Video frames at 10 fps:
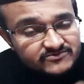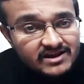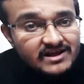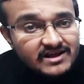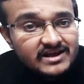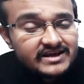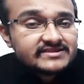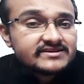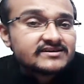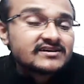in the
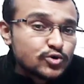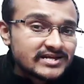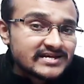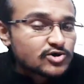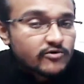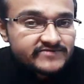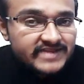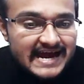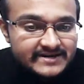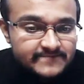nucleus of the
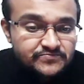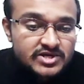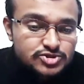atom.